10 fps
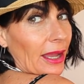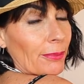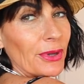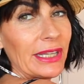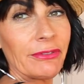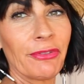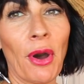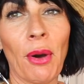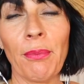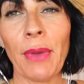I bought it
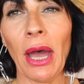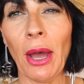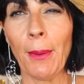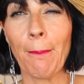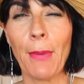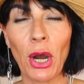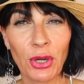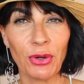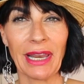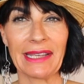from
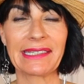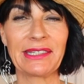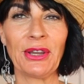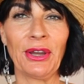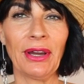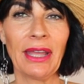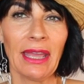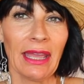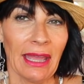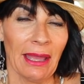Mango last year,
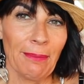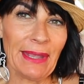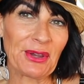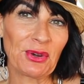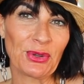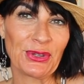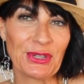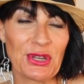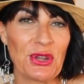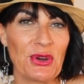
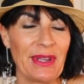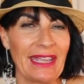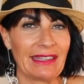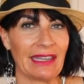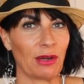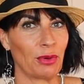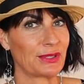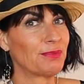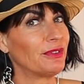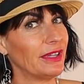because knowing that I
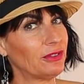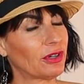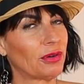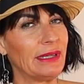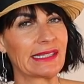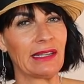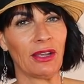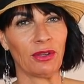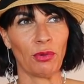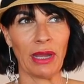was moving to
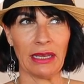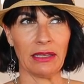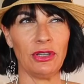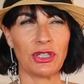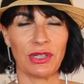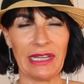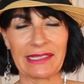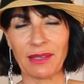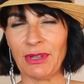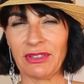Queensland, when usually
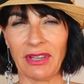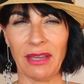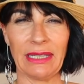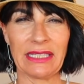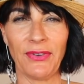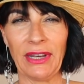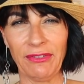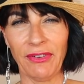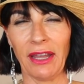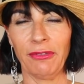summertime is
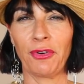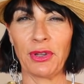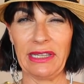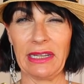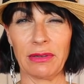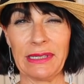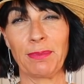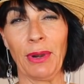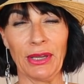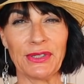35, 40 degrees
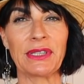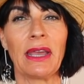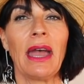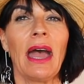plus,